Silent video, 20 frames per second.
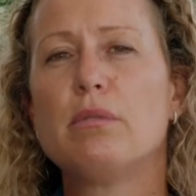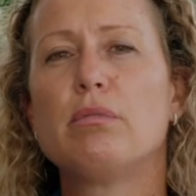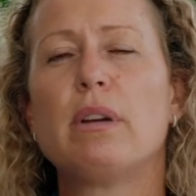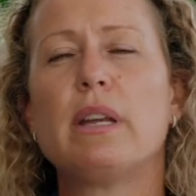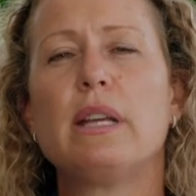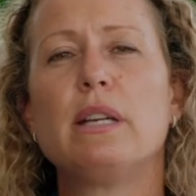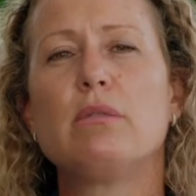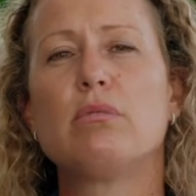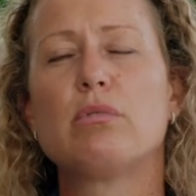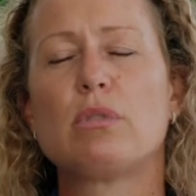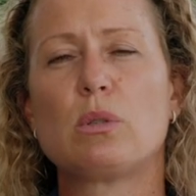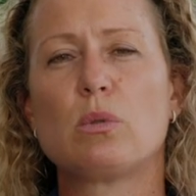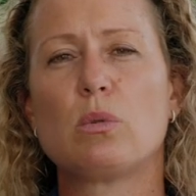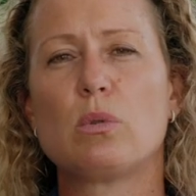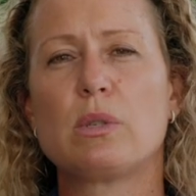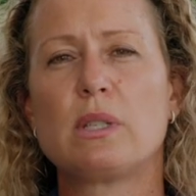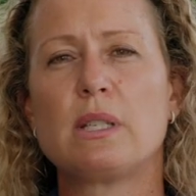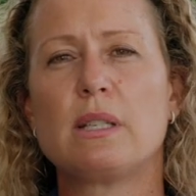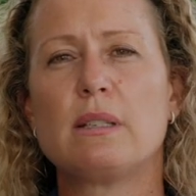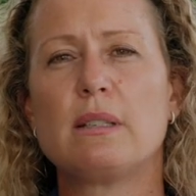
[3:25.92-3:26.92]
read
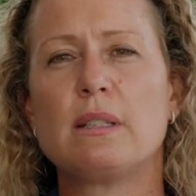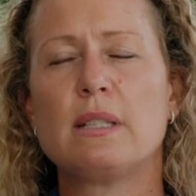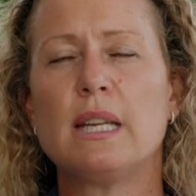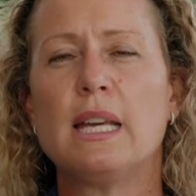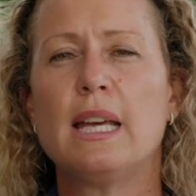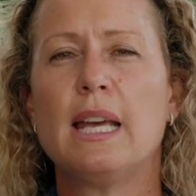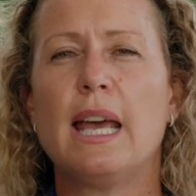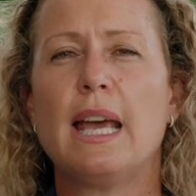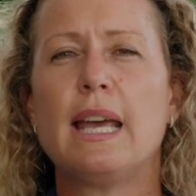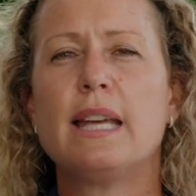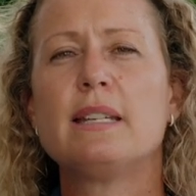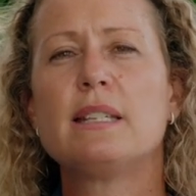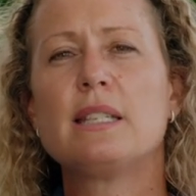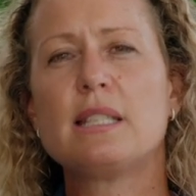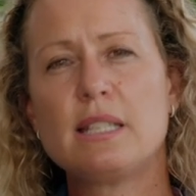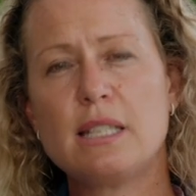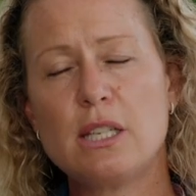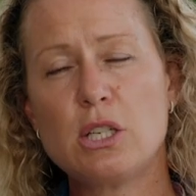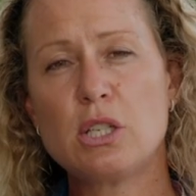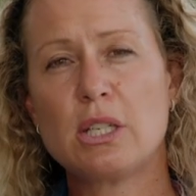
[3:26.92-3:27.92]
resources, and
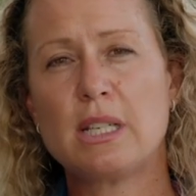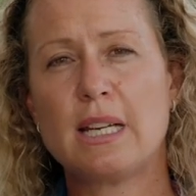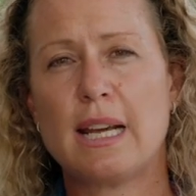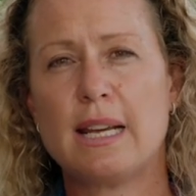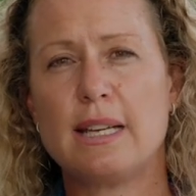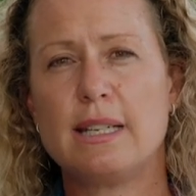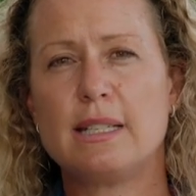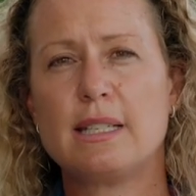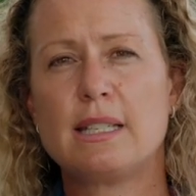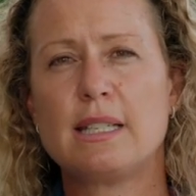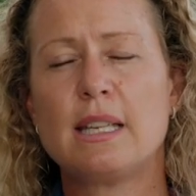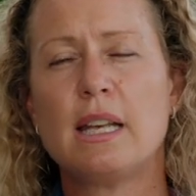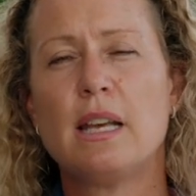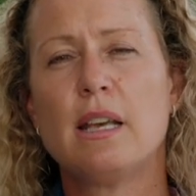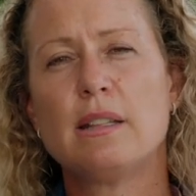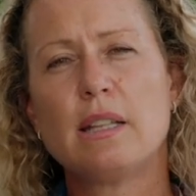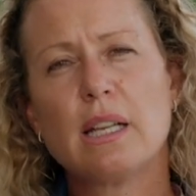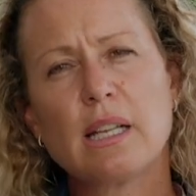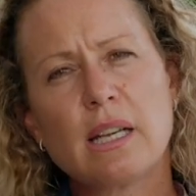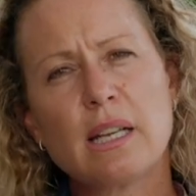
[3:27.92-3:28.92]
decision aids
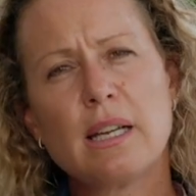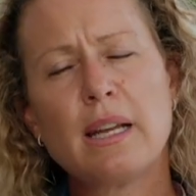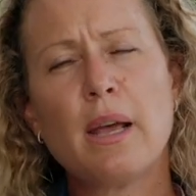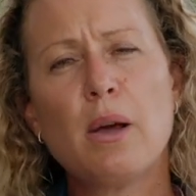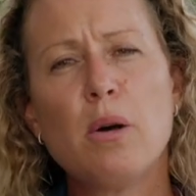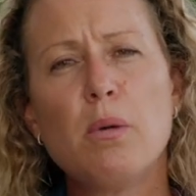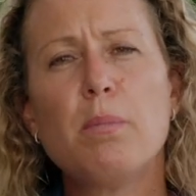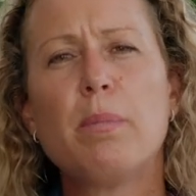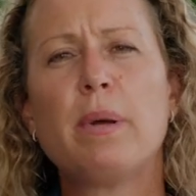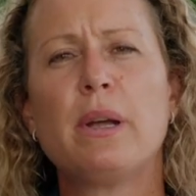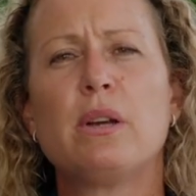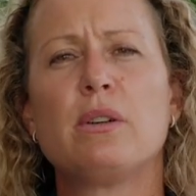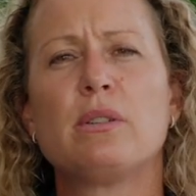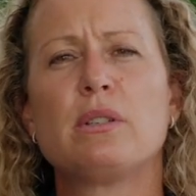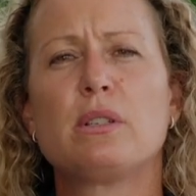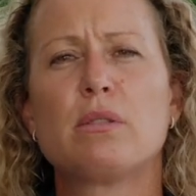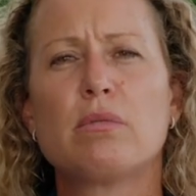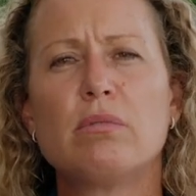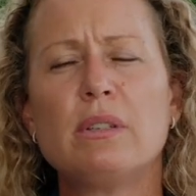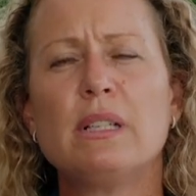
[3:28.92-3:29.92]
that can help
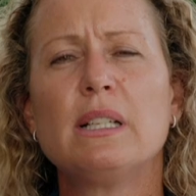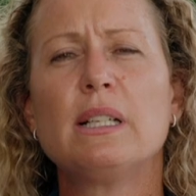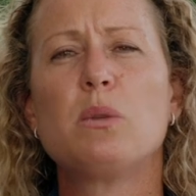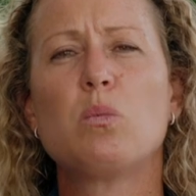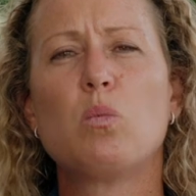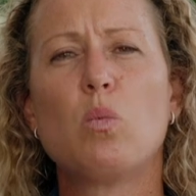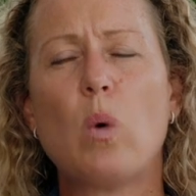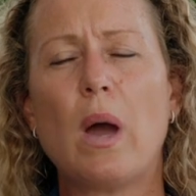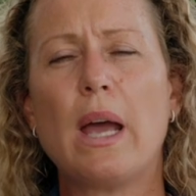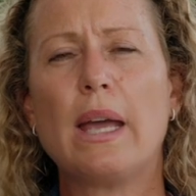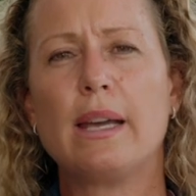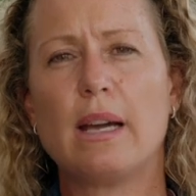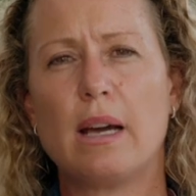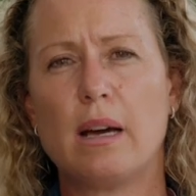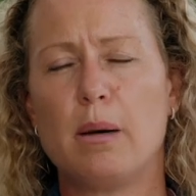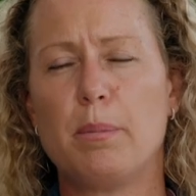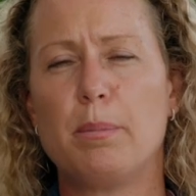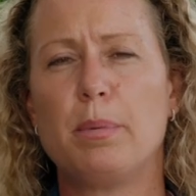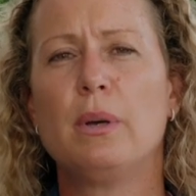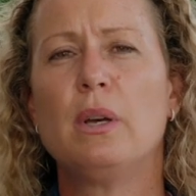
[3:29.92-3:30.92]
parents really weigh
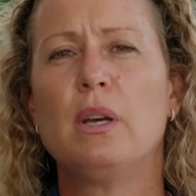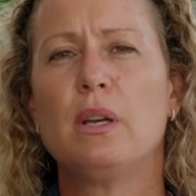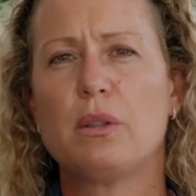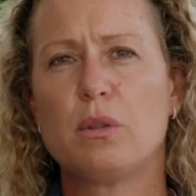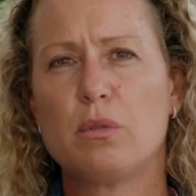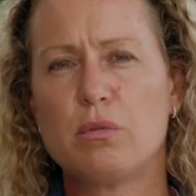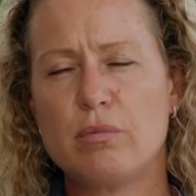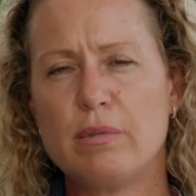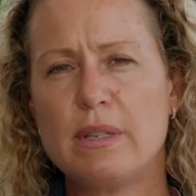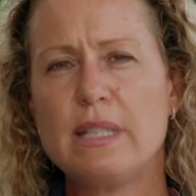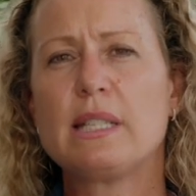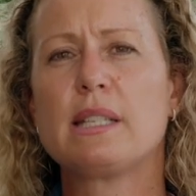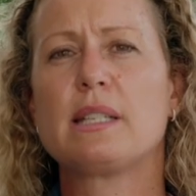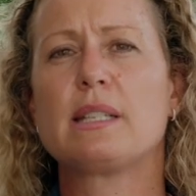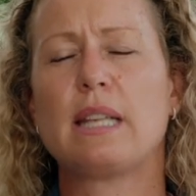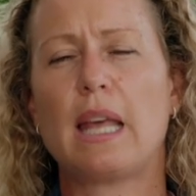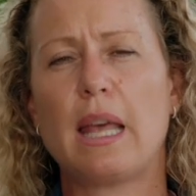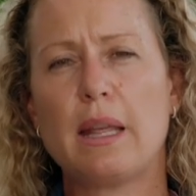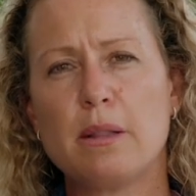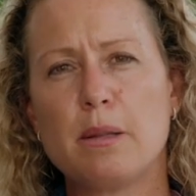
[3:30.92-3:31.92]
up the
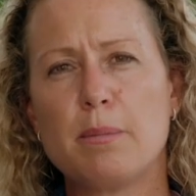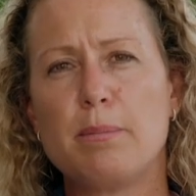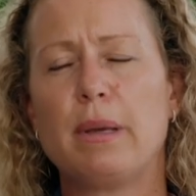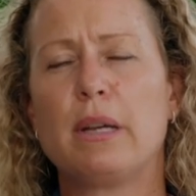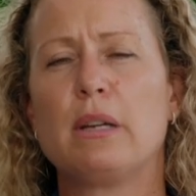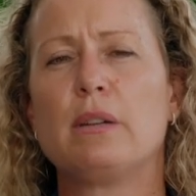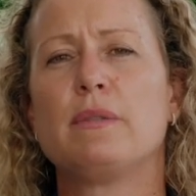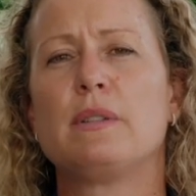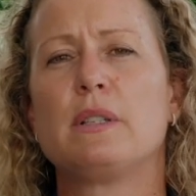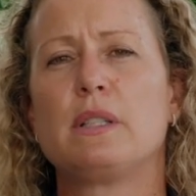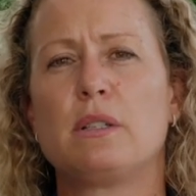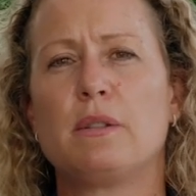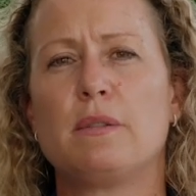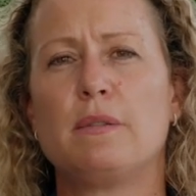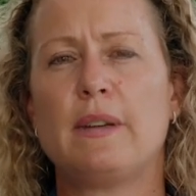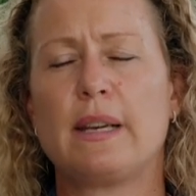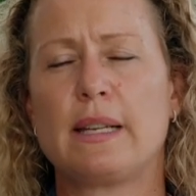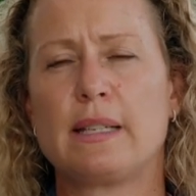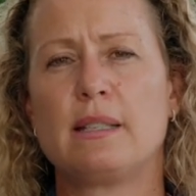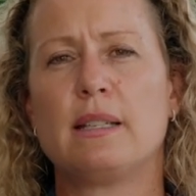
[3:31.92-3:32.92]
risks and the benefits of
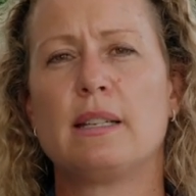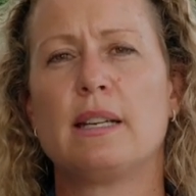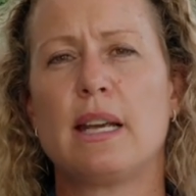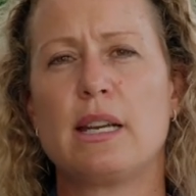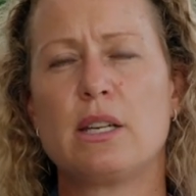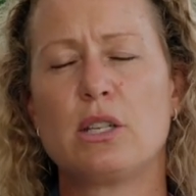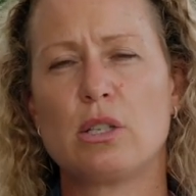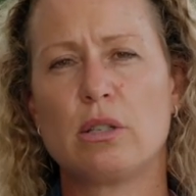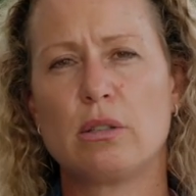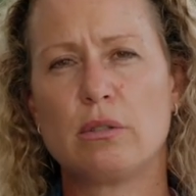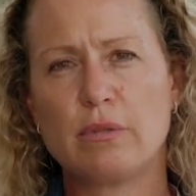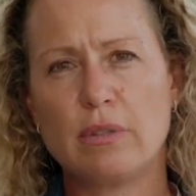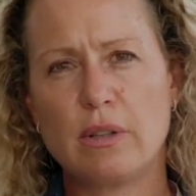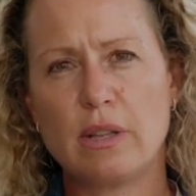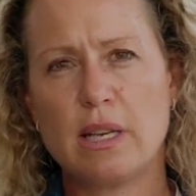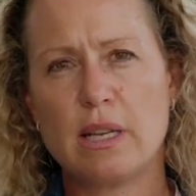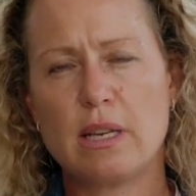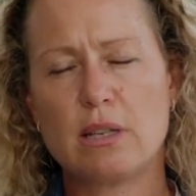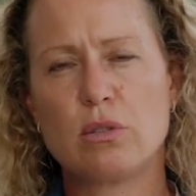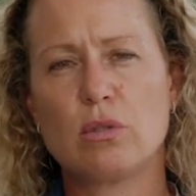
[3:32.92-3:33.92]
vaccination for
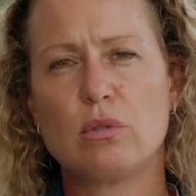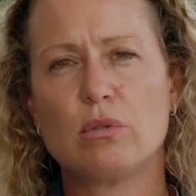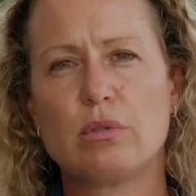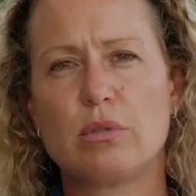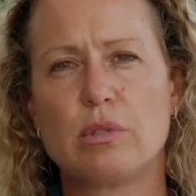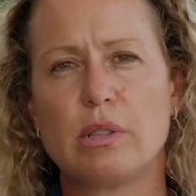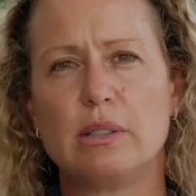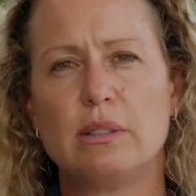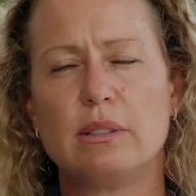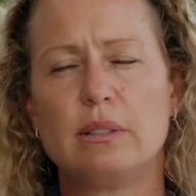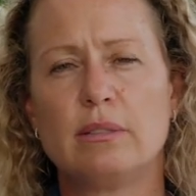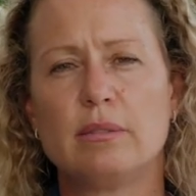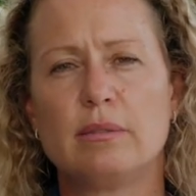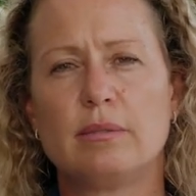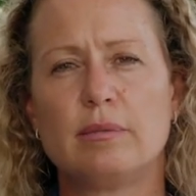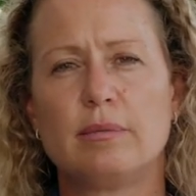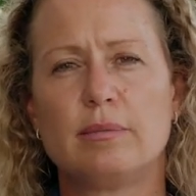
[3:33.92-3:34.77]
their children.